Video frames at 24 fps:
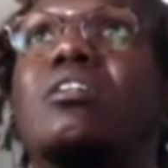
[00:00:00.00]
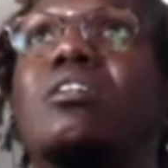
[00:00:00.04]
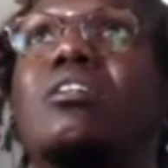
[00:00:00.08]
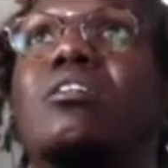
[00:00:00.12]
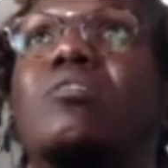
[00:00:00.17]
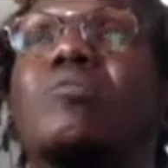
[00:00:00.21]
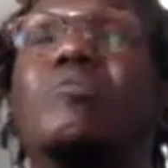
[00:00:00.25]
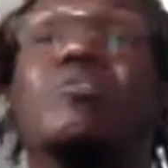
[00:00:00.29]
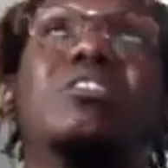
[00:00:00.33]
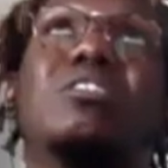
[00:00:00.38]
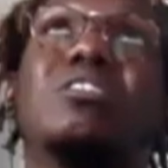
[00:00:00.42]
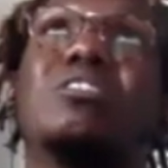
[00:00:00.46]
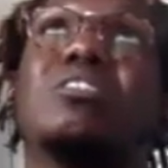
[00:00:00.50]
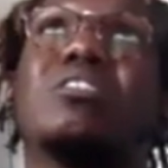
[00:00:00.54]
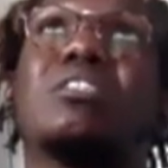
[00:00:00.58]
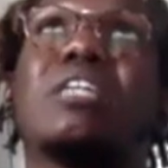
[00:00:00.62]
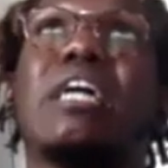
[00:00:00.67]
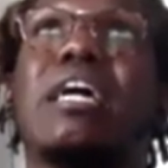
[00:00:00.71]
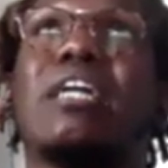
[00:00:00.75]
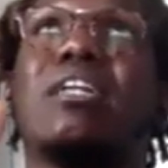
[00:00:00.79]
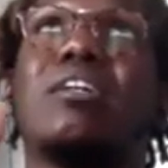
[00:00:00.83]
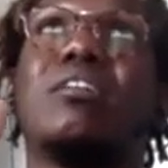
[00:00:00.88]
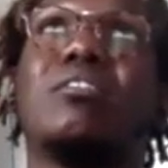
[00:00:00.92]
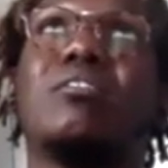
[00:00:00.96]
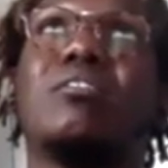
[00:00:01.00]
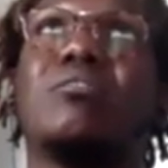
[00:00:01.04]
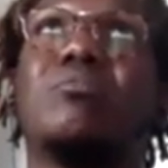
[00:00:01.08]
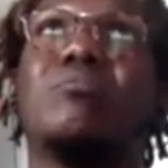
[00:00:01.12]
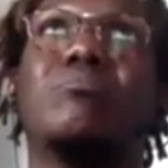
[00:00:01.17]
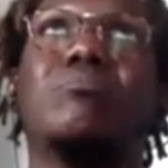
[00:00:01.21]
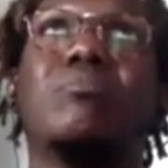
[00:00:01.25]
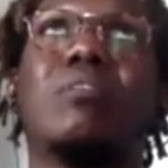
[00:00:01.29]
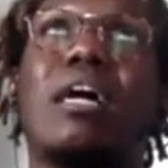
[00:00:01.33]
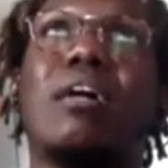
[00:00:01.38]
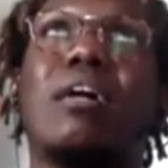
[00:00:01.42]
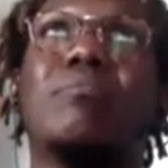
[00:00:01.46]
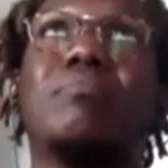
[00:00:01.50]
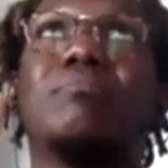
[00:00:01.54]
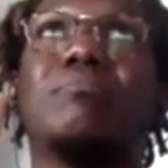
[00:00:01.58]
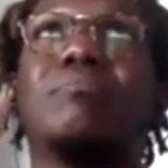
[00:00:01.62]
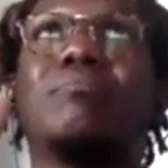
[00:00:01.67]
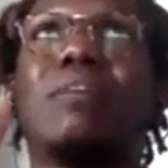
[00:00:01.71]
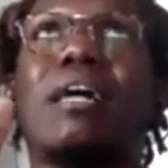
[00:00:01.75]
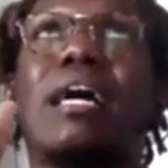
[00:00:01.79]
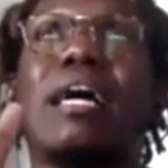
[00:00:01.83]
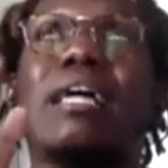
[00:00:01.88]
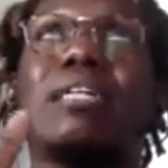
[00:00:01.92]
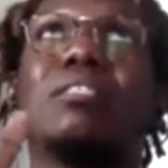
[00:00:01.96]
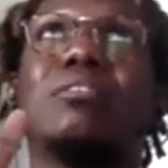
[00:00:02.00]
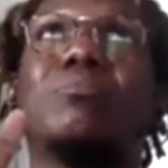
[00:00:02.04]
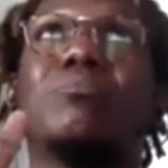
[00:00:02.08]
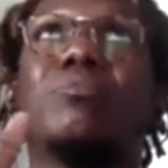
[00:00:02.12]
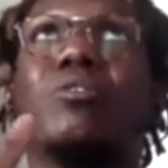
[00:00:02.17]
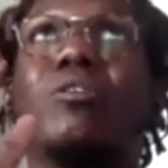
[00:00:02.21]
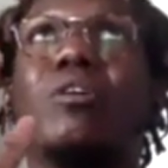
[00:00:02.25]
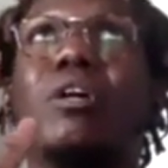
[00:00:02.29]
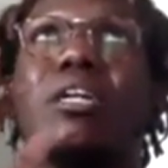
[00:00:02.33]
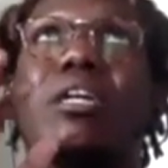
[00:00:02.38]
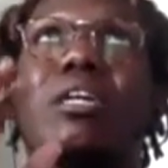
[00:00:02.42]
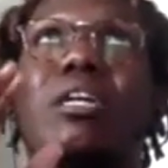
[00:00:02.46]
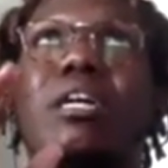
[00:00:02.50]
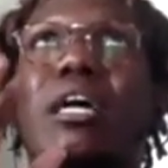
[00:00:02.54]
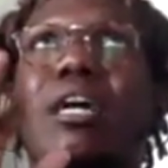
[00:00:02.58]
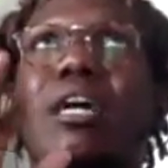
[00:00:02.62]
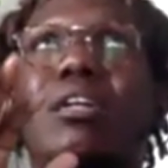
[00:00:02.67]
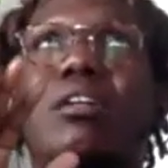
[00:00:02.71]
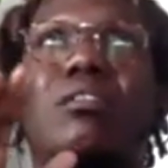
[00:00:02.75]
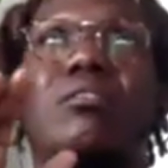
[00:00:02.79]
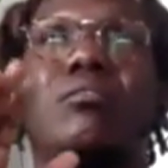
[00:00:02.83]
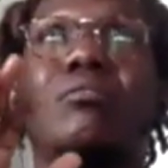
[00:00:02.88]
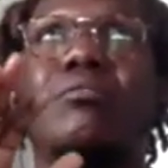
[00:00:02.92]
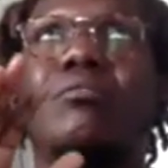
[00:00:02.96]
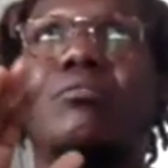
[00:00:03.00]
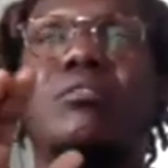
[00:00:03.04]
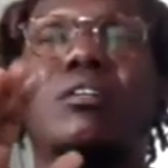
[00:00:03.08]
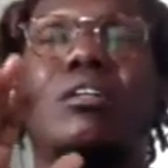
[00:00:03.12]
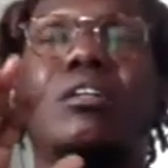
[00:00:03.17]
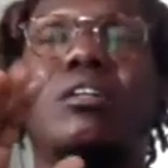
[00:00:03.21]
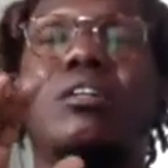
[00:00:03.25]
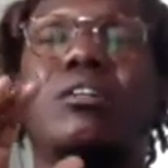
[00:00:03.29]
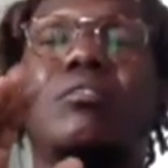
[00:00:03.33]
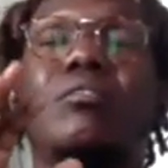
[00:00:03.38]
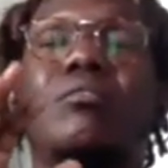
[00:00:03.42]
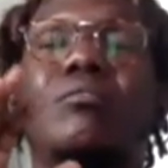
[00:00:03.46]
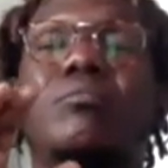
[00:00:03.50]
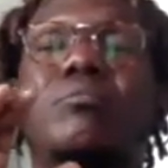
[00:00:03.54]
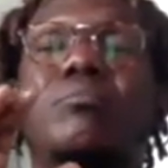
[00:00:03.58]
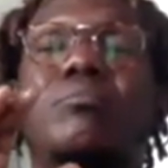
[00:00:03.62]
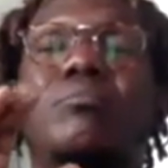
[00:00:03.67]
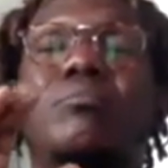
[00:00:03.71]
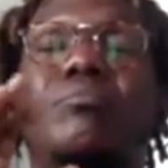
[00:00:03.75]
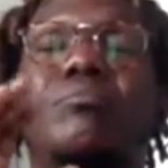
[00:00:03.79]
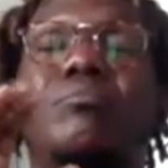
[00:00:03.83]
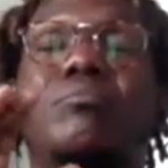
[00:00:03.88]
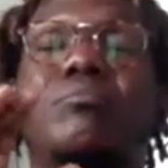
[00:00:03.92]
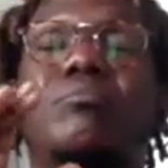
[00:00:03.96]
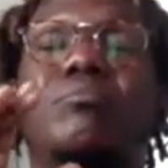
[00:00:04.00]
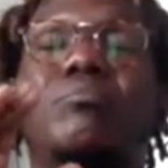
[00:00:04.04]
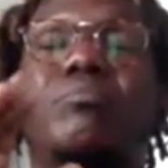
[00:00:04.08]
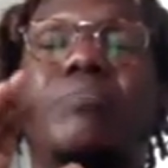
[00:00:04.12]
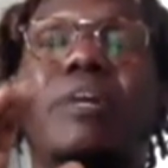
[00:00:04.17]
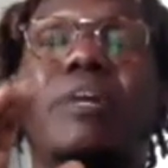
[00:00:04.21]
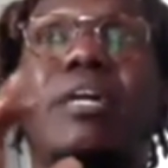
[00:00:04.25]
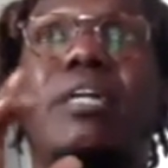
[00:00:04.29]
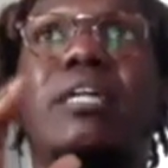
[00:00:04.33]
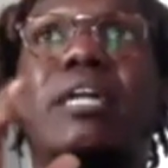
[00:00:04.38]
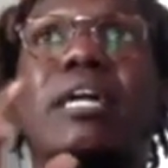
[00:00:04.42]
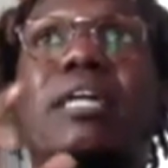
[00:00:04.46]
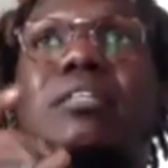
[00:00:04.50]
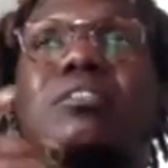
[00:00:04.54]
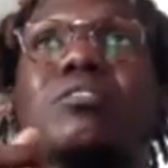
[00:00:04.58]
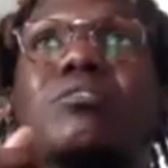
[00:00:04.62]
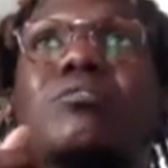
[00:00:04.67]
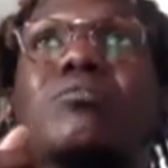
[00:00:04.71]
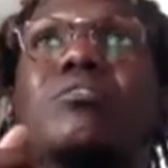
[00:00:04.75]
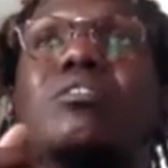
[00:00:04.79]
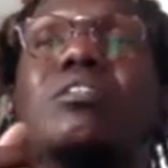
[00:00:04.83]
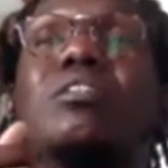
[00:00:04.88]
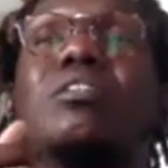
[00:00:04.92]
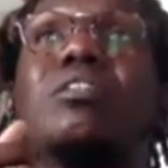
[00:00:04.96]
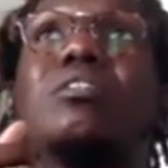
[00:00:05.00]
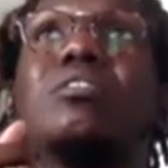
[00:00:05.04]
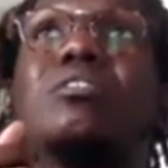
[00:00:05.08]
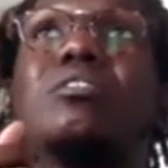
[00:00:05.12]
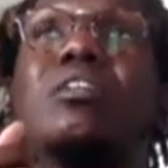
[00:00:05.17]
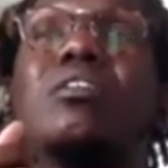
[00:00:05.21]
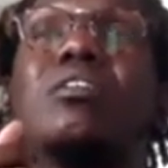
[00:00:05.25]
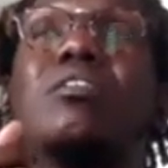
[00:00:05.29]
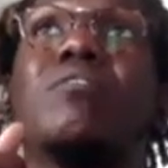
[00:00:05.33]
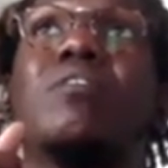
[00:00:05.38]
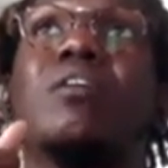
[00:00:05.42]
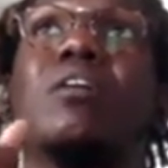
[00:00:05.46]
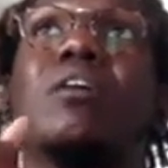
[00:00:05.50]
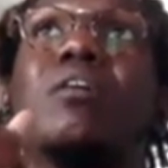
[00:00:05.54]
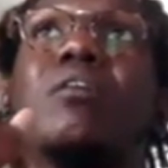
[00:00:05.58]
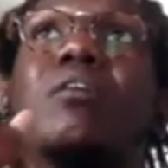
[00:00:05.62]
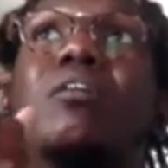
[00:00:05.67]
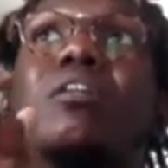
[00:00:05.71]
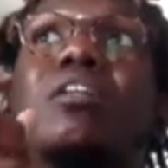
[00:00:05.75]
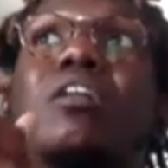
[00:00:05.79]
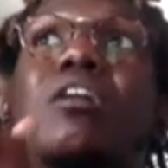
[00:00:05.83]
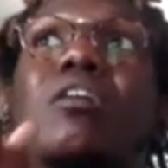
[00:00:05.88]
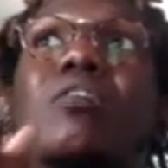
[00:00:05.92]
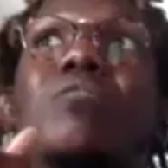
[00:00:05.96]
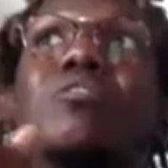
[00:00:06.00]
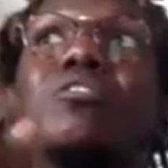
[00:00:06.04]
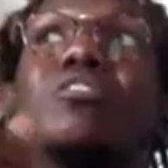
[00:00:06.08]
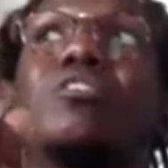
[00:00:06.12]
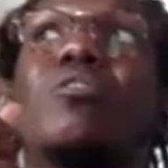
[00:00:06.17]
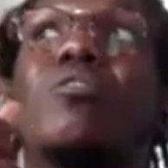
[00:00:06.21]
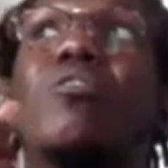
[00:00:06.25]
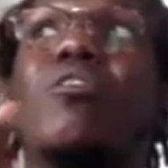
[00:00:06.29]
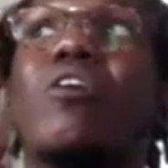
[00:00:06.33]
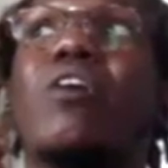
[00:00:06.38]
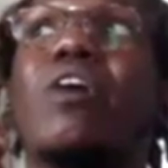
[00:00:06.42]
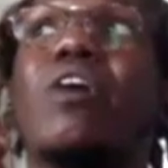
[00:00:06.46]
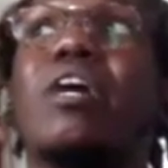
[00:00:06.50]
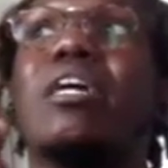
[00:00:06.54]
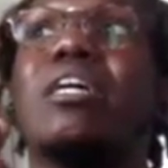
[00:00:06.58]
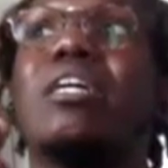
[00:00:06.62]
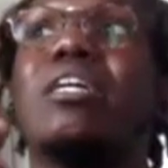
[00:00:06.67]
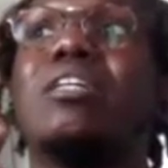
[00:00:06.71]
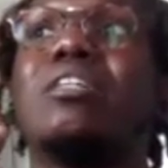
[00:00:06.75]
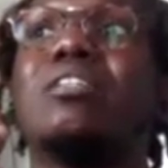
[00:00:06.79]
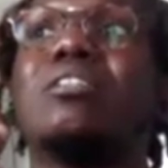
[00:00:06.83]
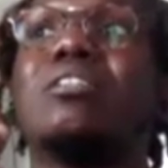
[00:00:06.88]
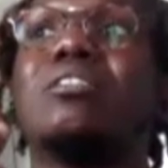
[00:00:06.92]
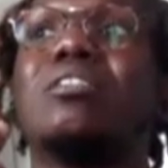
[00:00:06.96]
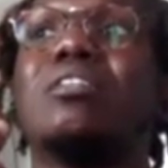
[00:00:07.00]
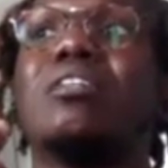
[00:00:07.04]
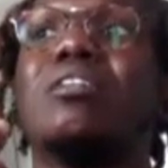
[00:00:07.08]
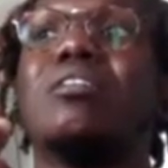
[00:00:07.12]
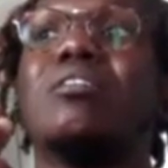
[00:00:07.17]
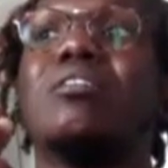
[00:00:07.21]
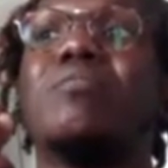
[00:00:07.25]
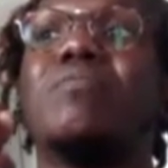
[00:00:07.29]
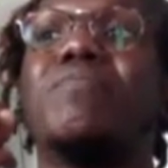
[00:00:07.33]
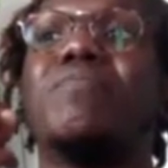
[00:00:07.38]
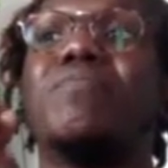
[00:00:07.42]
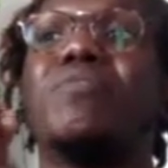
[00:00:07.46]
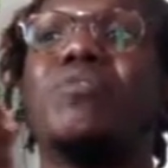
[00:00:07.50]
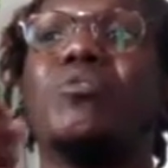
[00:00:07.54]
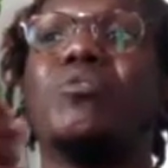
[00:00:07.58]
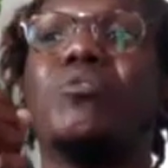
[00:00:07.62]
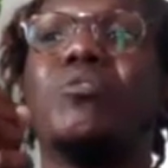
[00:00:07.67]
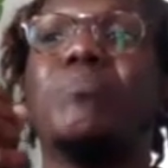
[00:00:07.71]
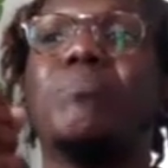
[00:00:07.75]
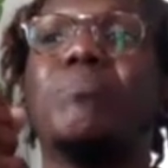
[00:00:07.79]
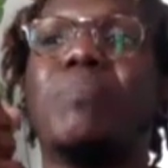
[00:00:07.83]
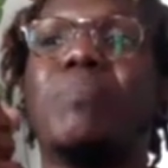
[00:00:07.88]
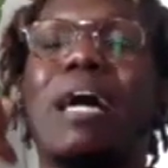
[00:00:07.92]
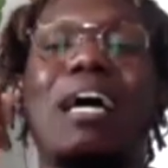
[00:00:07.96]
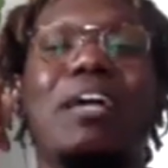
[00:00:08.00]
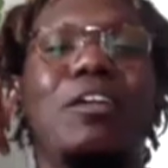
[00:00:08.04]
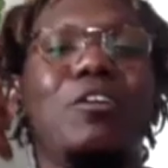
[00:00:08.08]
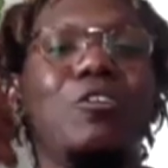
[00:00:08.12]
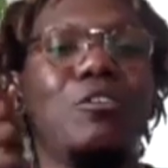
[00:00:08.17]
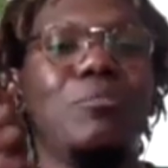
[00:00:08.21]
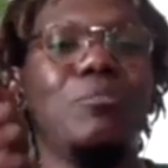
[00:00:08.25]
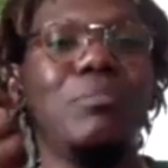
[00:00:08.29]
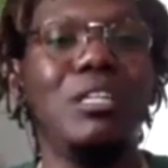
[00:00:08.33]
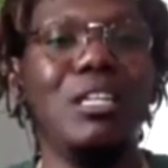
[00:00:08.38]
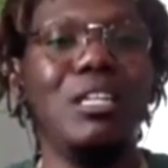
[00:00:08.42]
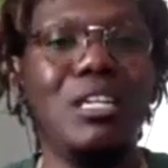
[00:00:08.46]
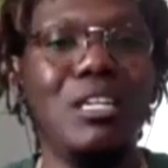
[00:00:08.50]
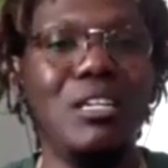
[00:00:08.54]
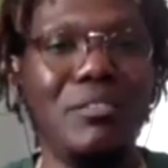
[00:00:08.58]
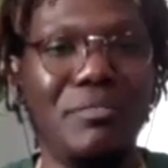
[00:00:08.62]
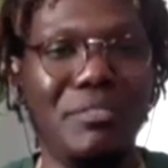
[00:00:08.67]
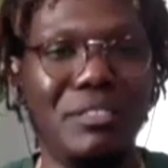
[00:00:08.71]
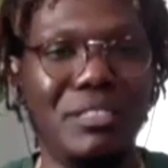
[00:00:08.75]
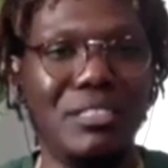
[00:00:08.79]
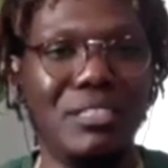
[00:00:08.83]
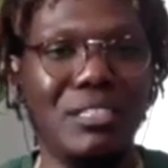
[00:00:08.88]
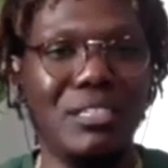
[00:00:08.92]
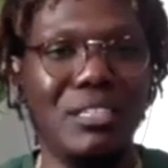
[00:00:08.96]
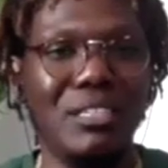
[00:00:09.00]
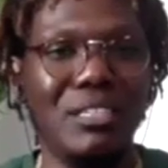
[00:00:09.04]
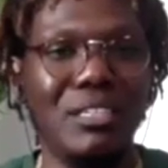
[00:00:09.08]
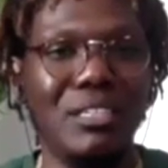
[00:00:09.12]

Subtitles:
which is kind of oxymoron and kind of paradoxical in itself, as long as your art isn't fueled by your beliefs,